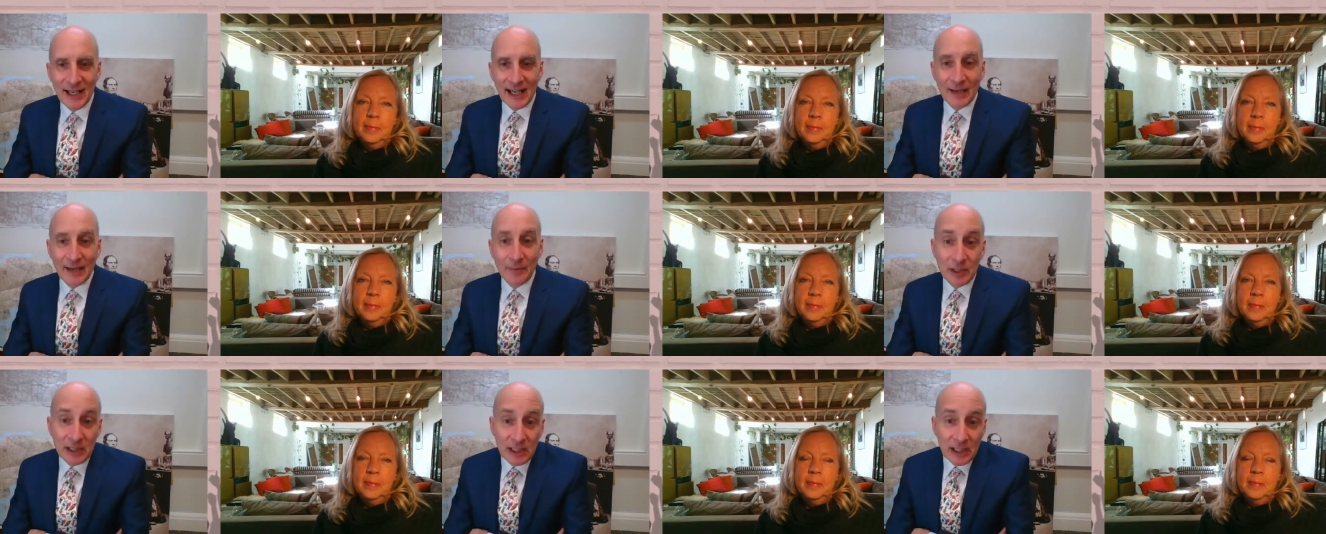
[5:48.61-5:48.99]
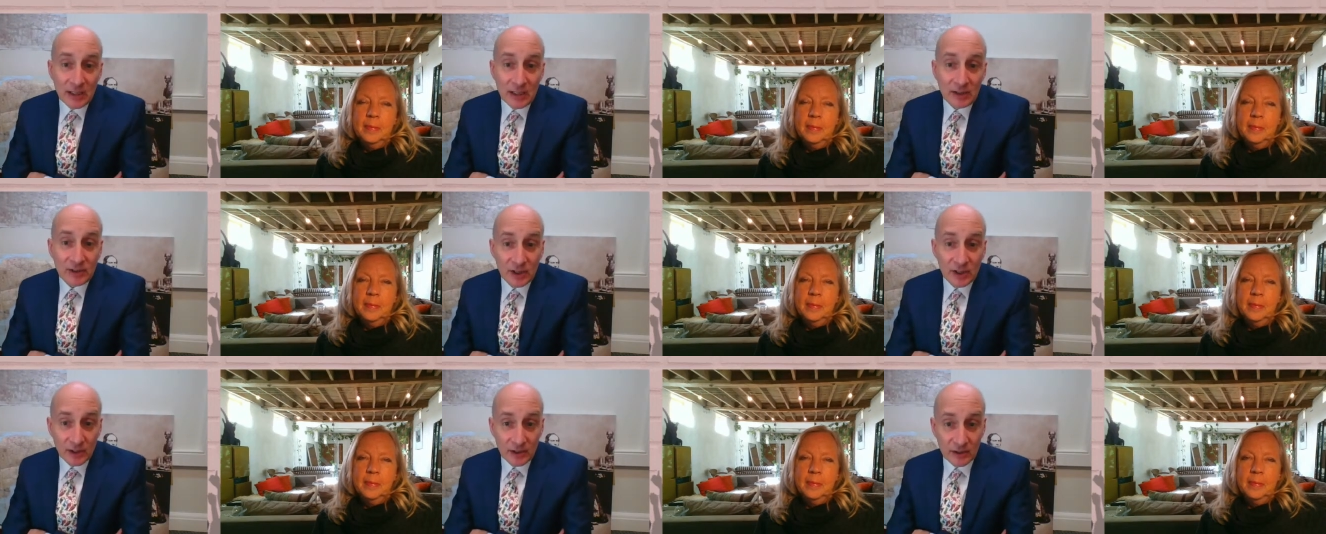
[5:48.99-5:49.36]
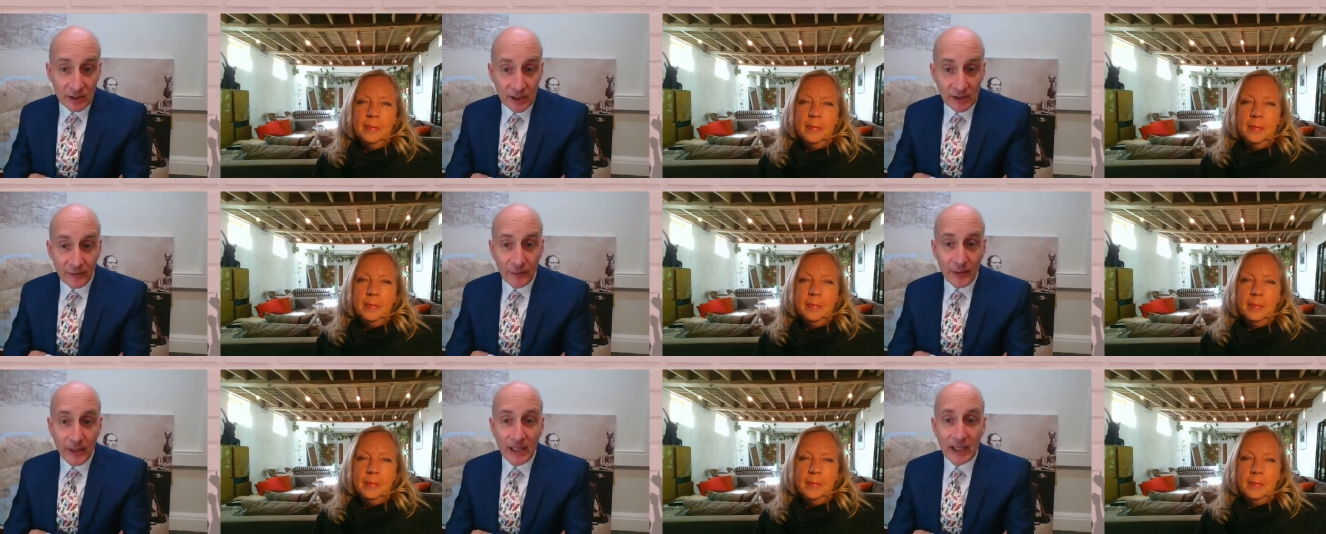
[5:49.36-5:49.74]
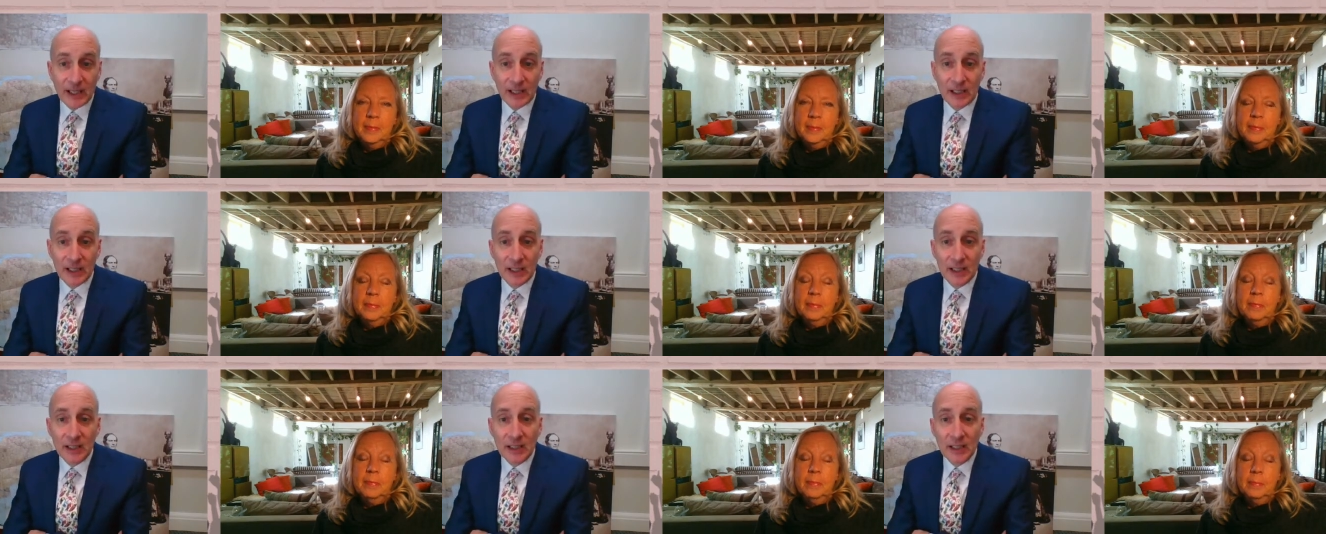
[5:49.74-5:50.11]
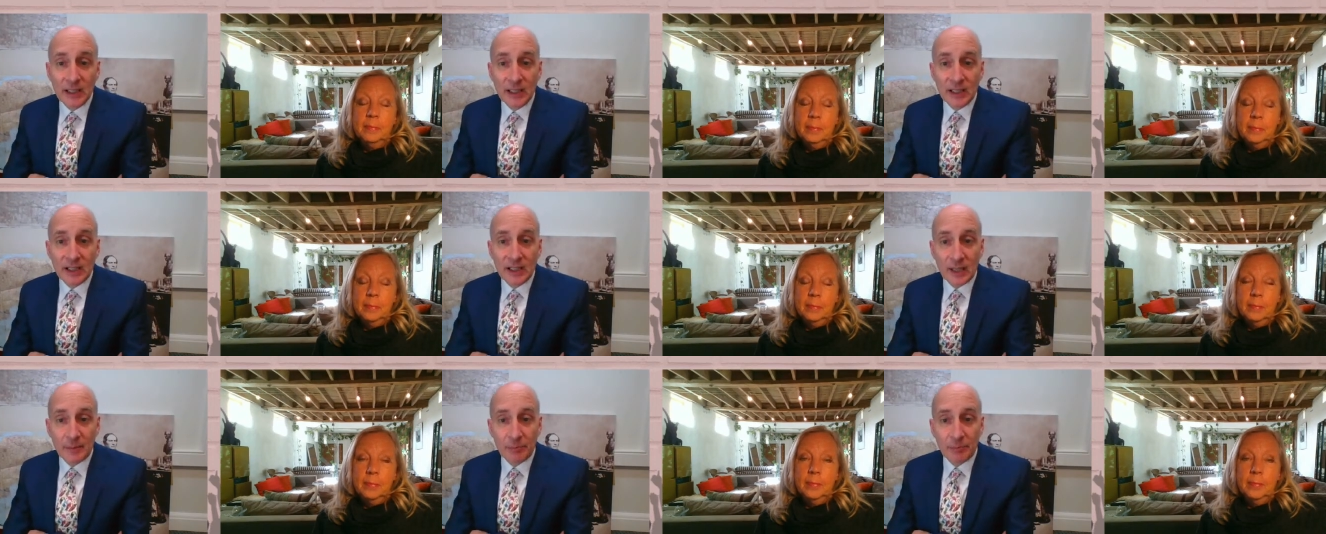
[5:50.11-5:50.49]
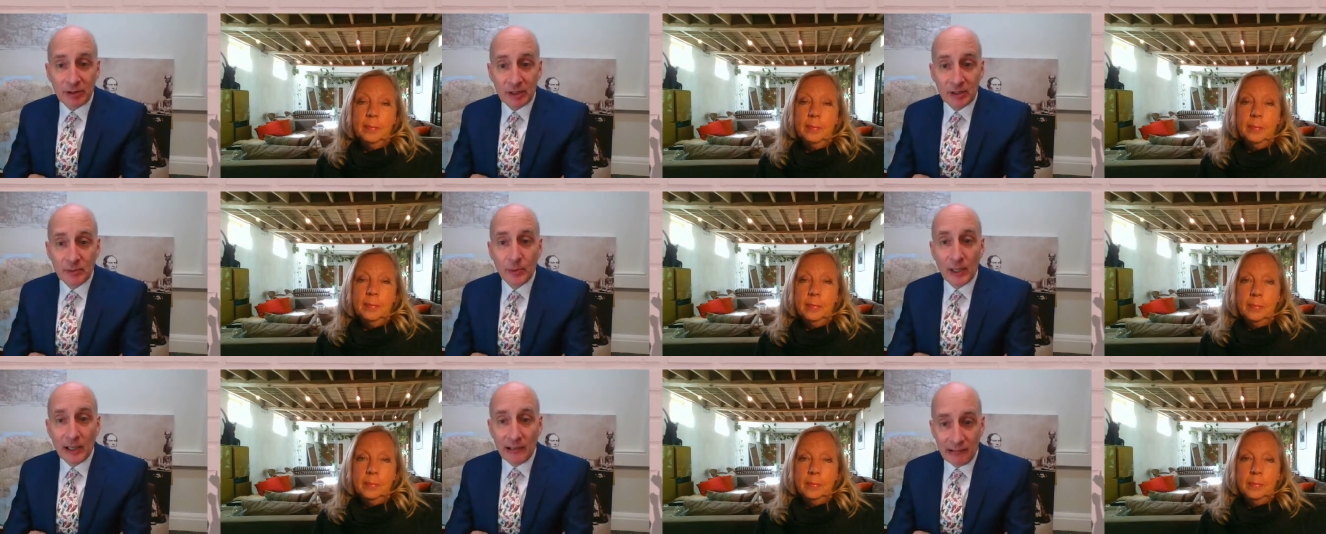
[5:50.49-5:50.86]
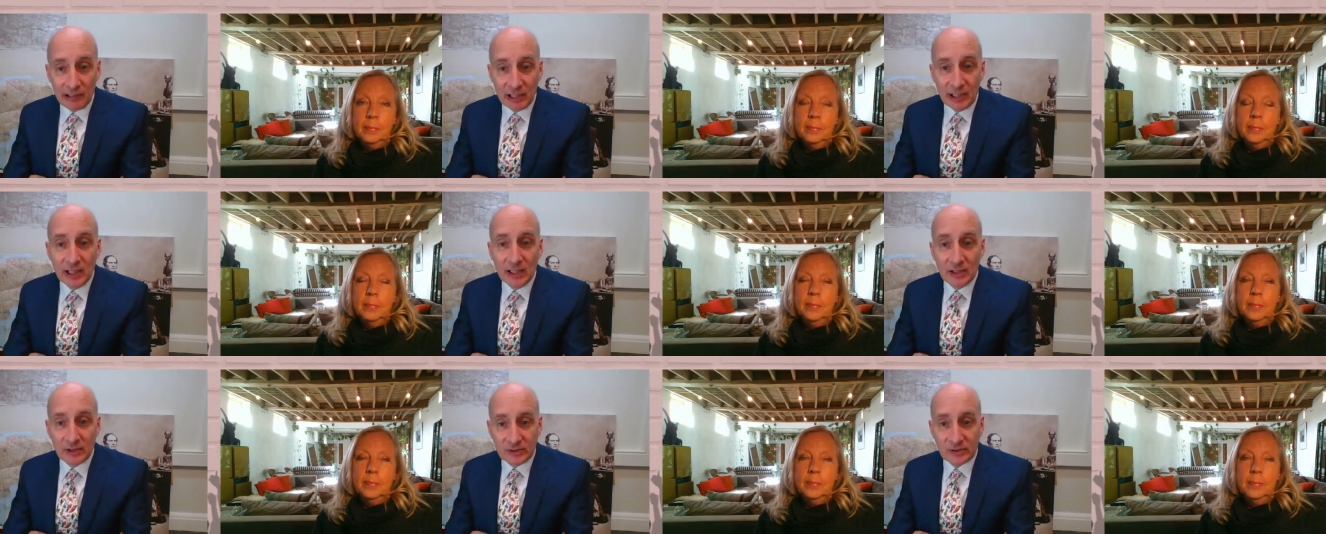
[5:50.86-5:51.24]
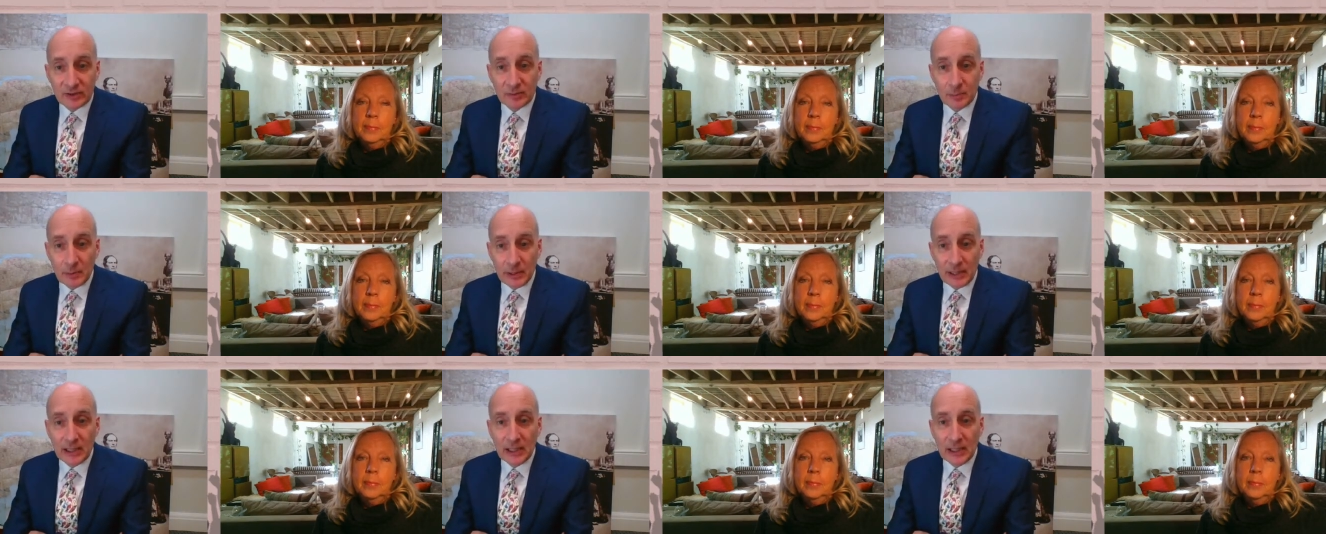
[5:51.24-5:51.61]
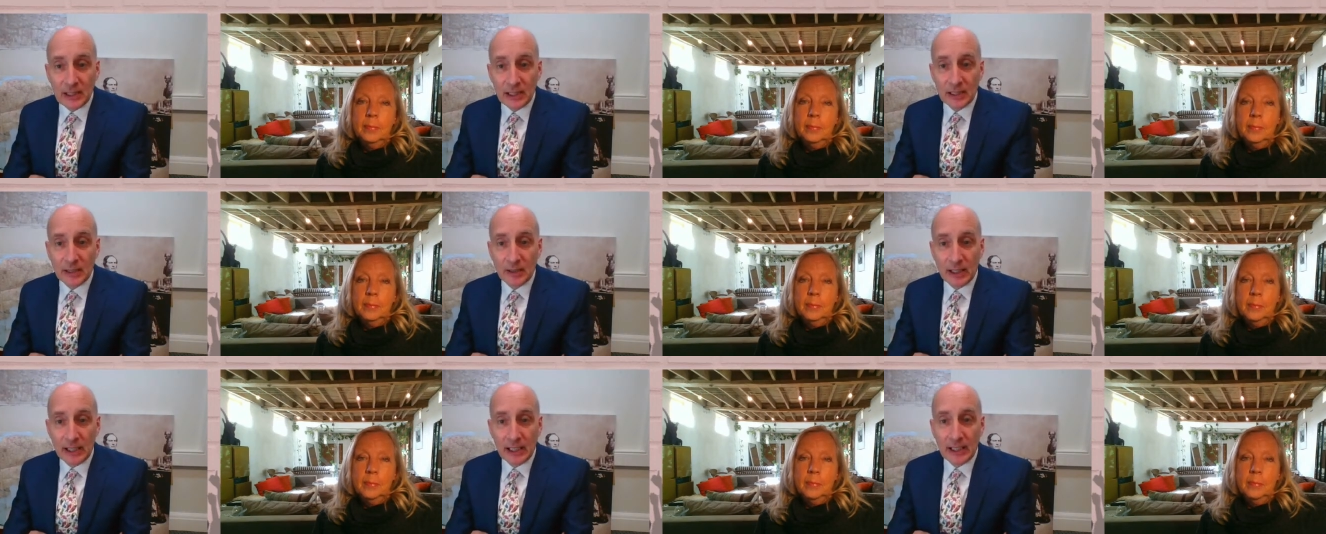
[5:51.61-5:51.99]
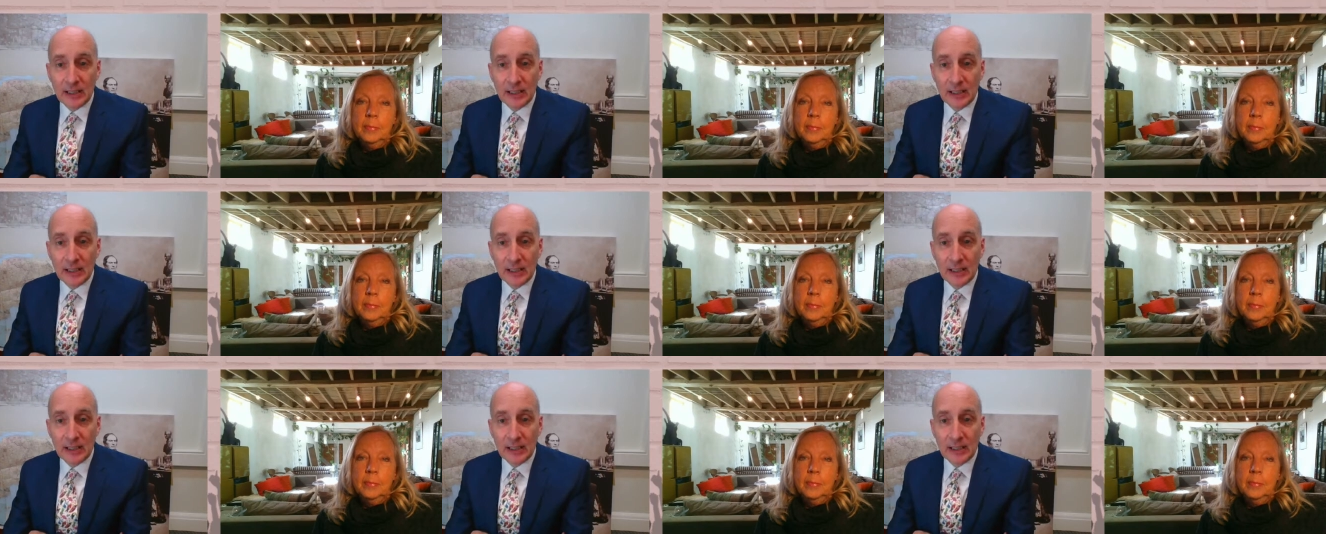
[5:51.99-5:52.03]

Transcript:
Speaker 1: And we need to if we're going to get Britain where it needs to be